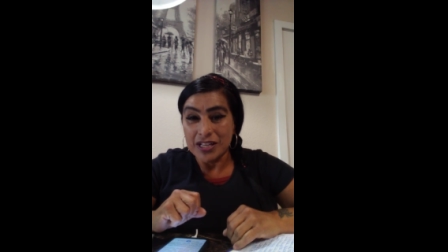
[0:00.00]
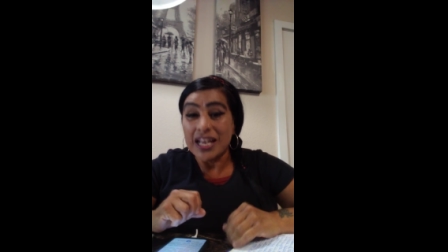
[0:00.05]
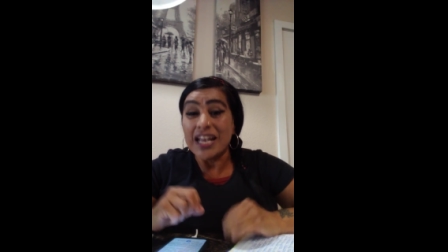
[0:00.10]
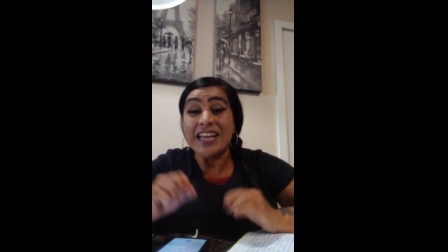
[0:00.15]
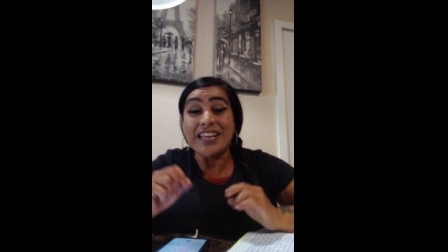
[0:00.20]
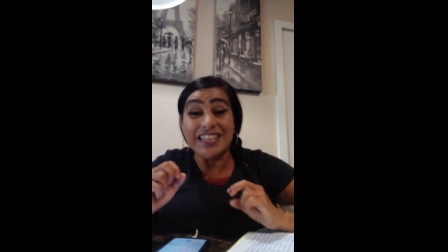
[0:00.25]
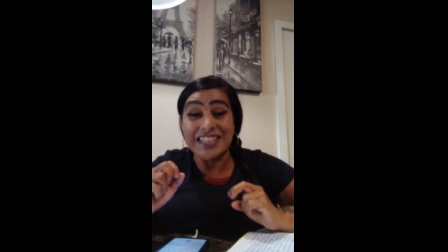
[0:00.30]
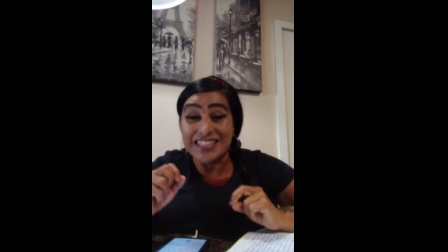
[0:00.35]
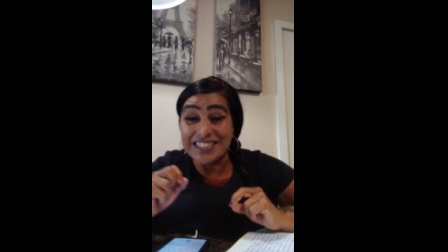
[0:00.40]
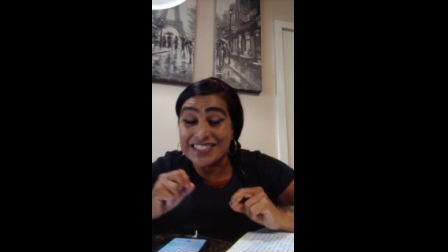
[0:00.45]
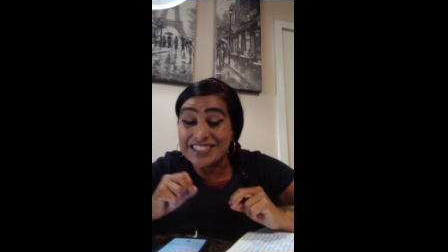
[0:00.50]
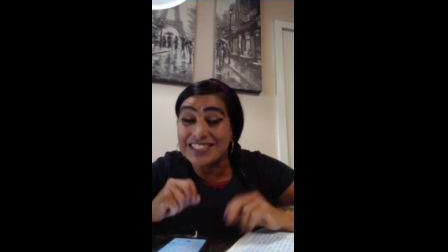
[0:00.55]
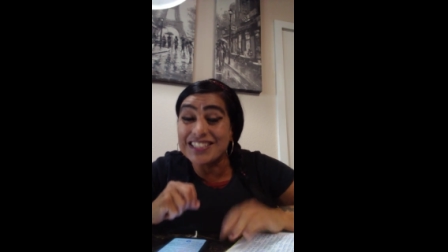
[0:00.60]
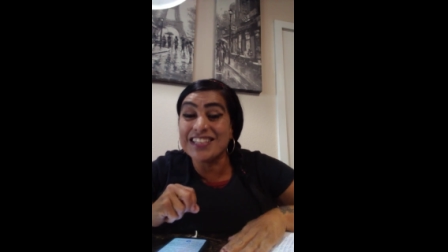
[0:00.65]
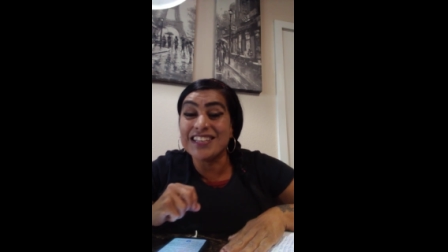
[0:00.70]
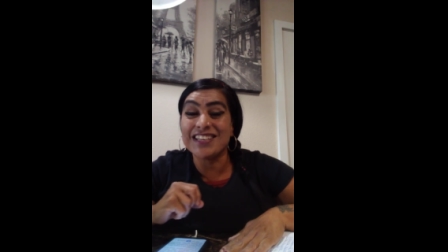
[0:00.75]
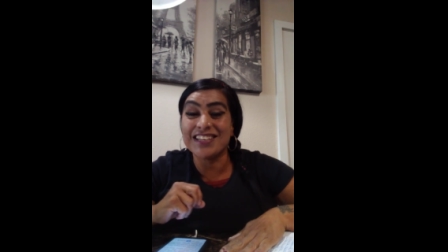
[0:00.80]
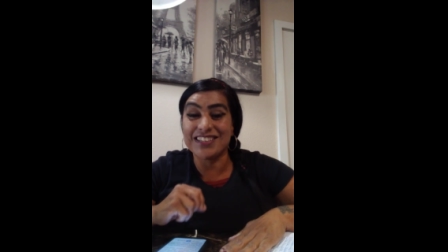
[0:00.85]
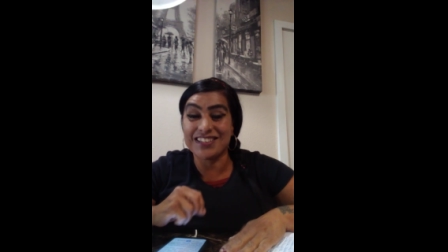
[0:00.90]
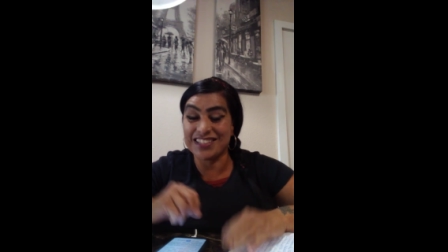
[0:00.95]
And it
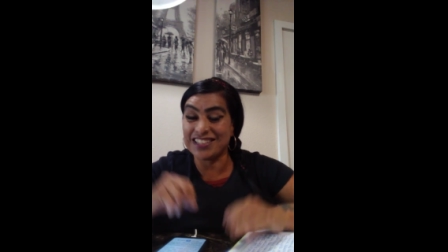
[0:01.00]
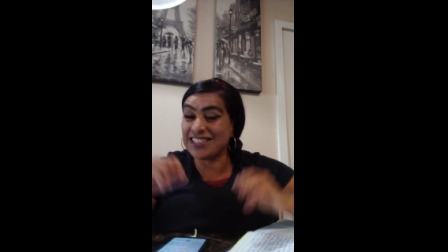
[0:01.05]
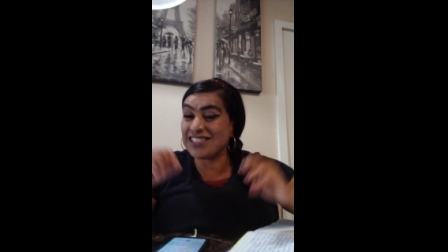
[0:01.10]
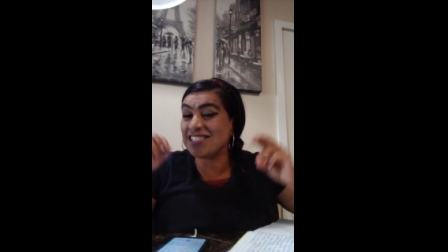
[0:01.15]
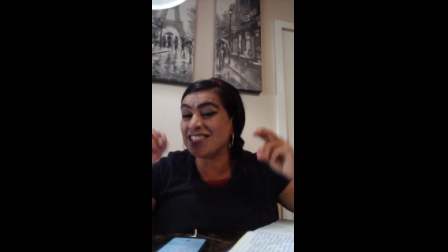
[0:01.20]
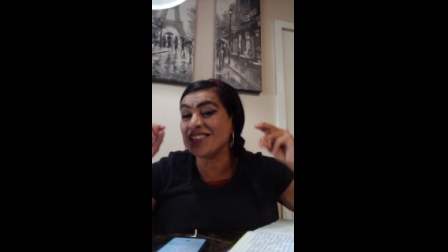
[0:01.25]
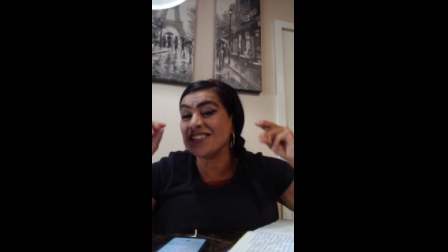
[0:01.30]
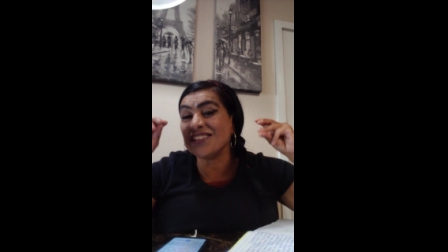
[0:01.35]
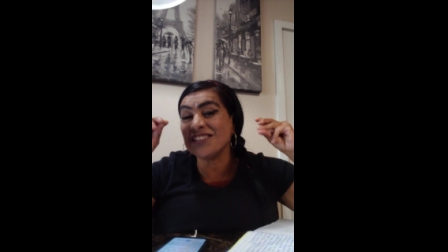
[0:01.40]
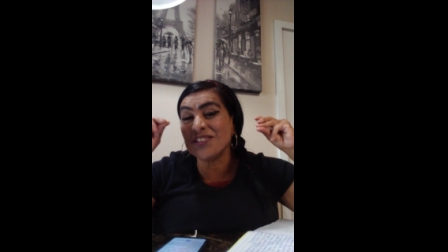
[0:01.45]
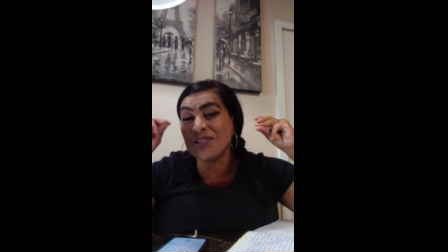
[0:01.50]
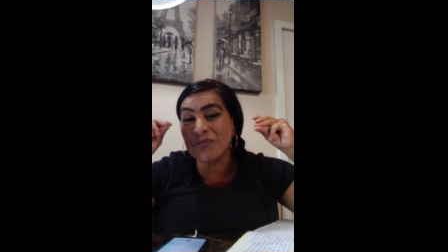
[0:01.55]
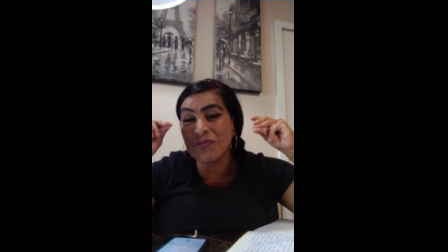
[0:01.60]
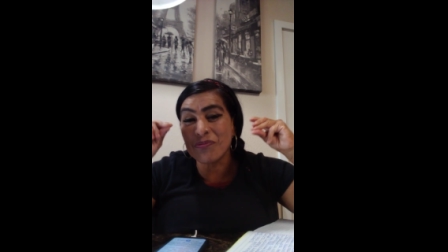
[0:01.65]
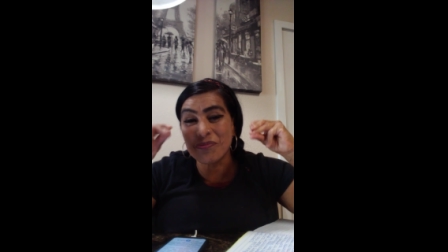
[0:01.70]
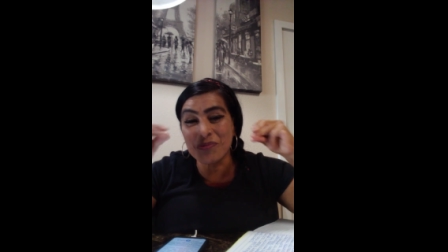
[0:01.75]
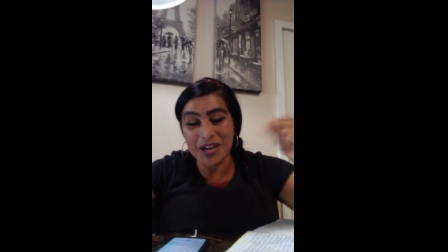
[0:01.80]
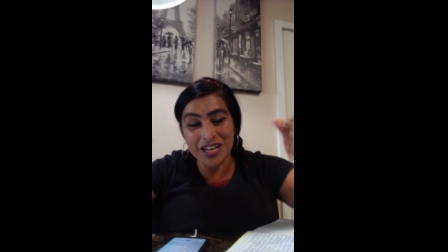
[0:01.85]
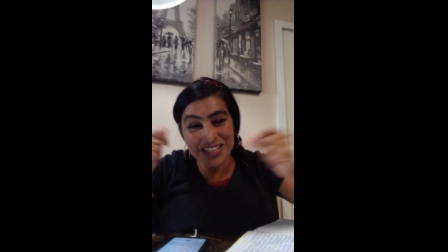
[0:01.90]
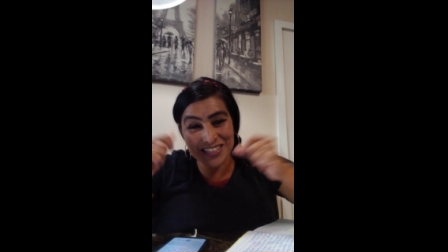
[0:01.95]
did. It did an
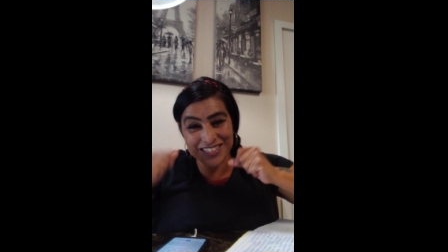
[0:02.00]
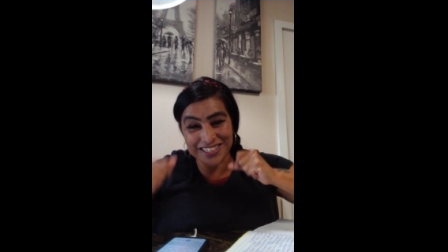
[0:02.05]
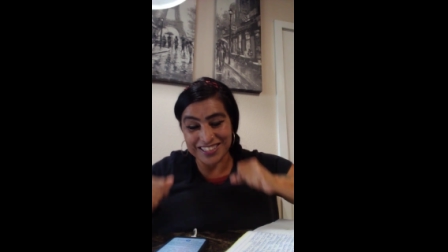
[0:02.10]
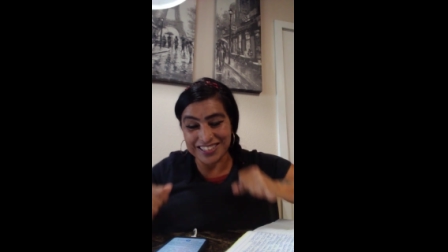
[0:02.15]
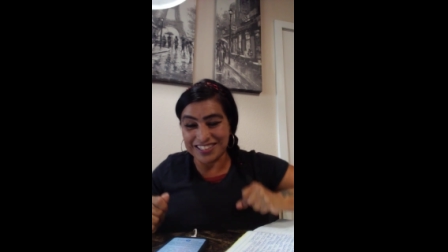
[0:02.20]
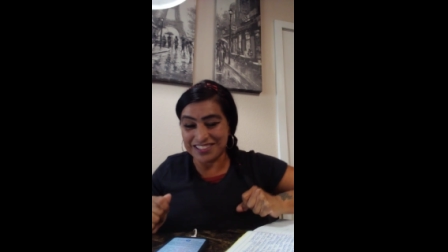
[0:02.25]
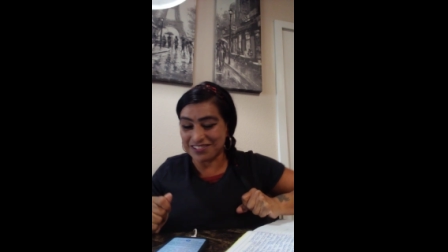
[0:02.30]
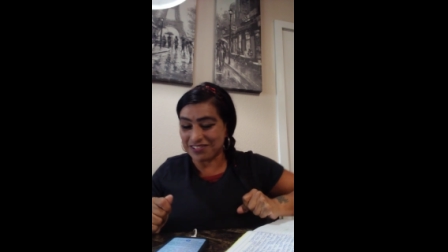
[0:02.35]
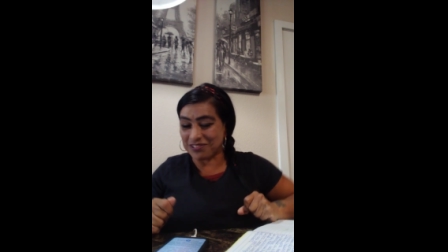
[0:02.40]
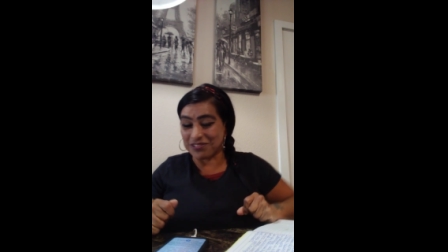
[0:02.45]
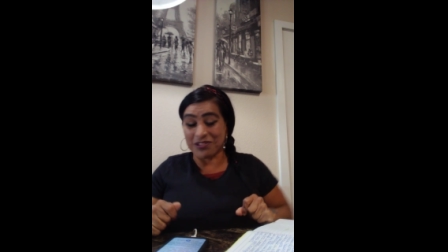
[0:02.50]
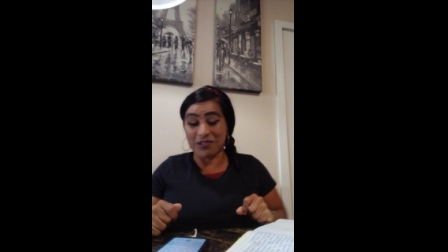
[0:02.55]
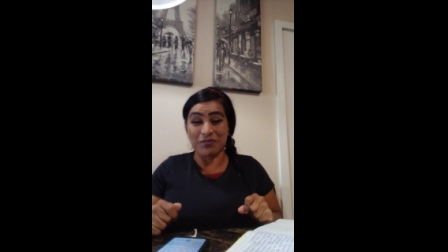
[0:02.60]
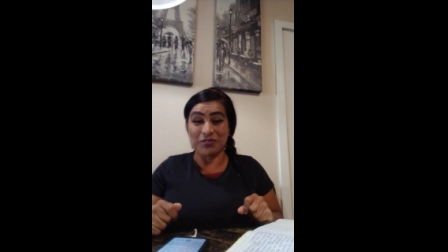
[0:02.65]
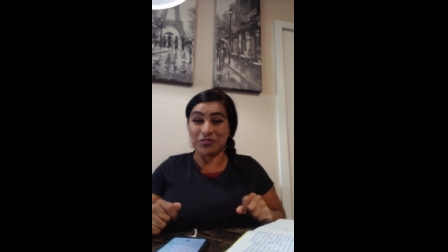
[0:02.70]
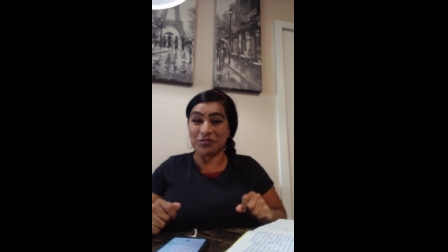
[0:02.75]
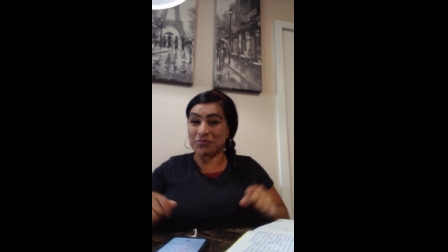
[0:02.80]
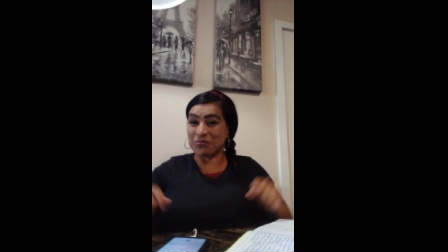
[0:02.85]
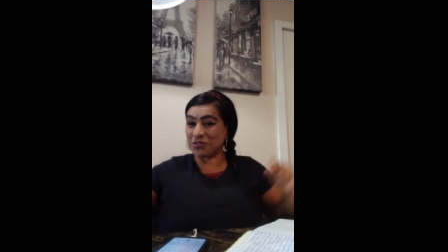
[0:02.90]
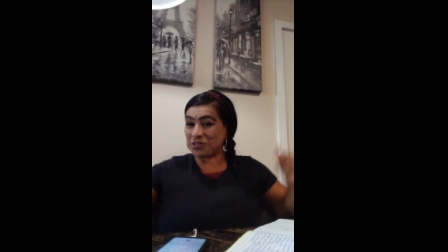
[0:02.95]
awakening all
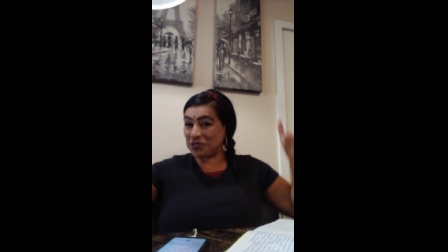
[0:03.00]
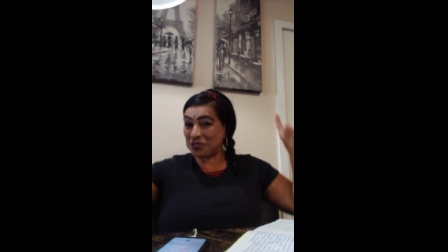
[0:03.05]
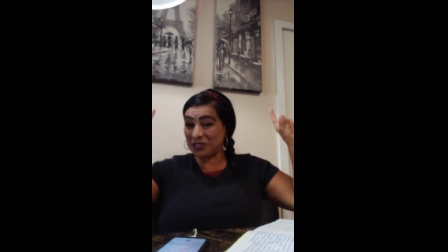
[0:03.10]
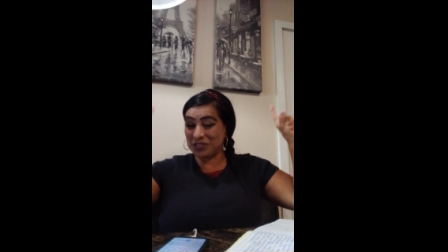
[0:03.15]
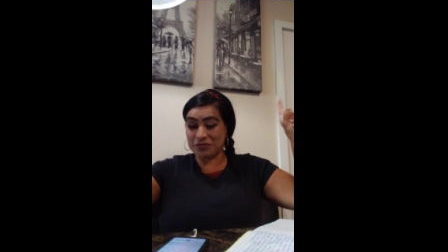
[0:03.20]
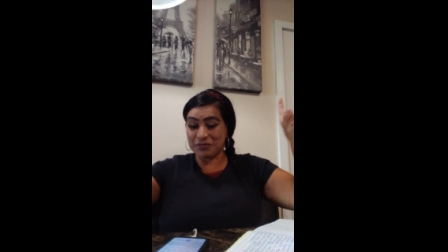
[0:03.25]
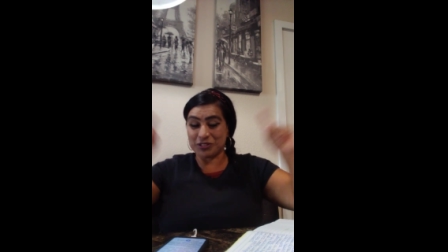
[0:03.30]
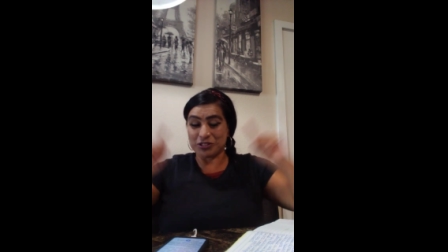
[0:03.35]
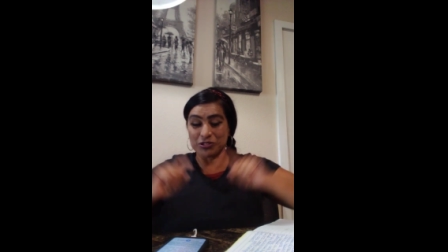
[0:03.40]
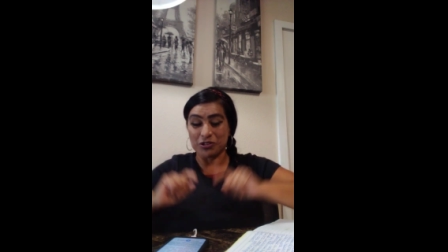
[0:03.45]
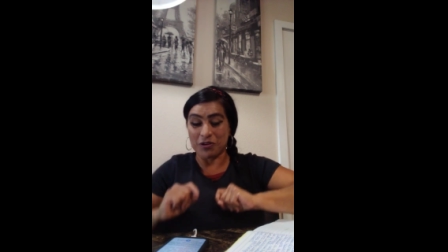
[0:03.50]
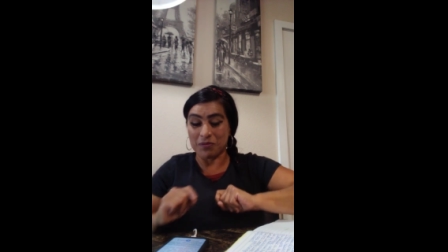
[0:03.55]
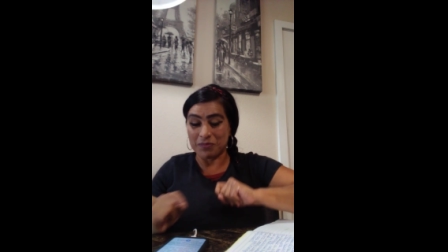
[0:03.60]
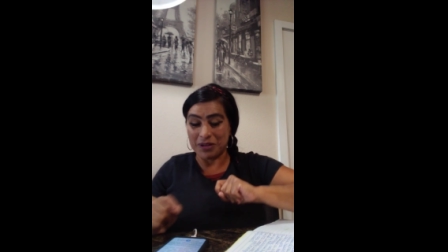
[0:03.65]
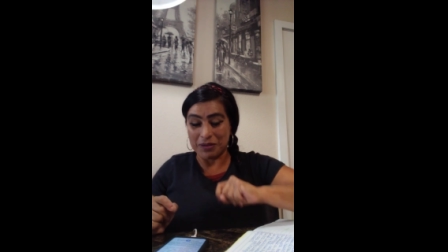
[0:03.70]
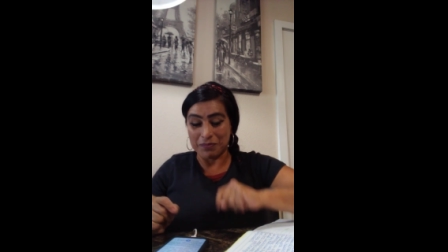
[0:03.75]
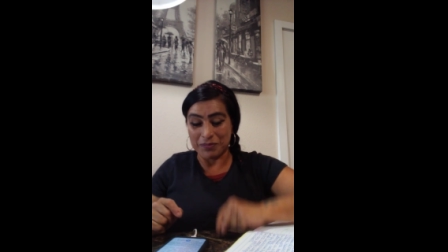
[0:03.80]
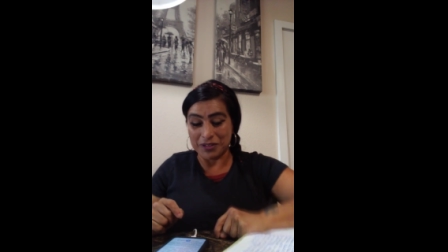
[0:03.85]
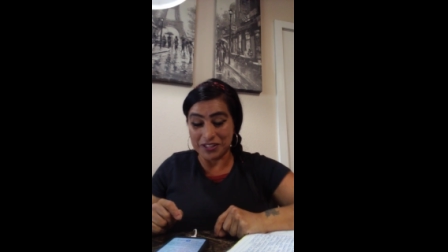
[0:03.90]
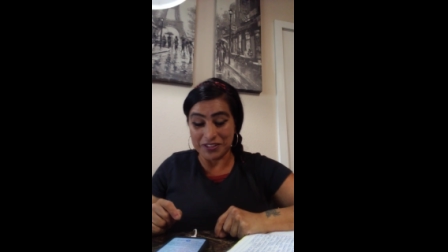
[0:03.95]
over the world. It was all
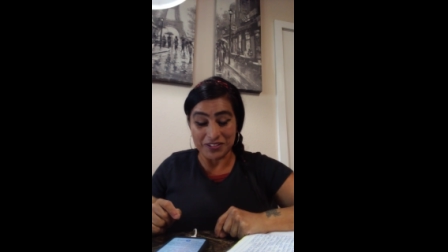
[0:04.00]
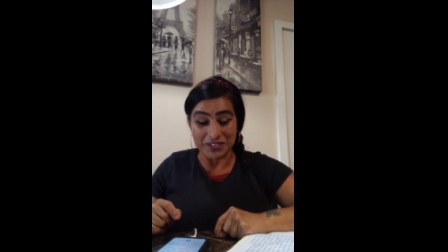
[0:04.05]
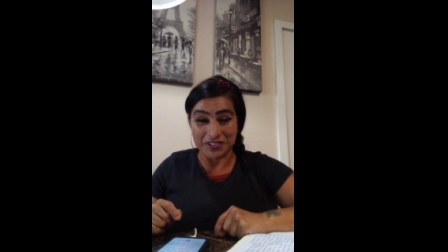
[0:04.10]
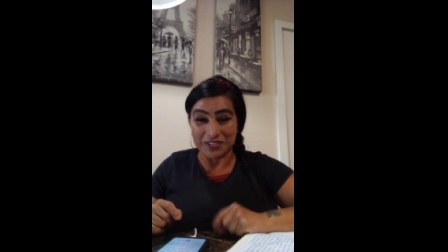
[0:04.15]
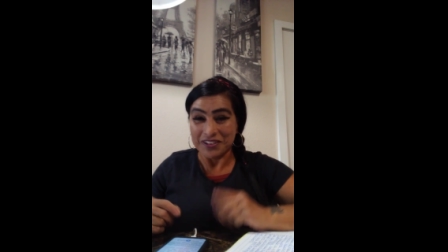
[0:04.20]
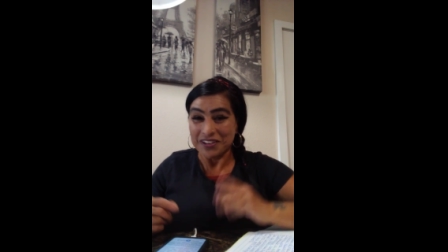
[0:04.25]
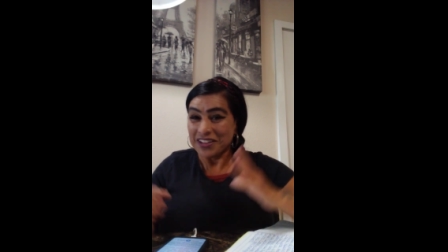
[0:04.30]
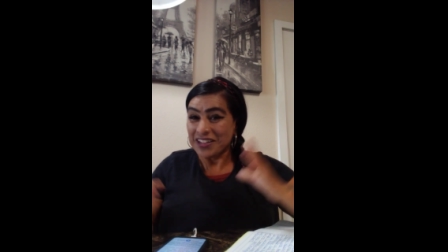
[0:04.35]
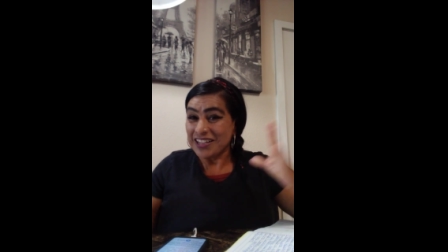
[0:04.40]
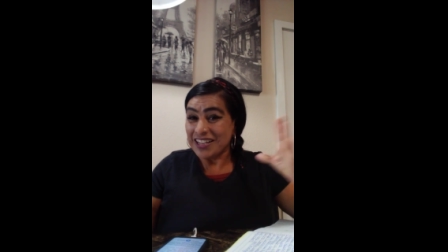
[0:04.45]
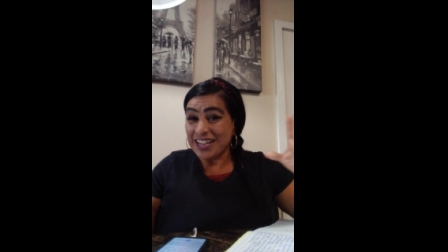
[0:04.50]
my mother.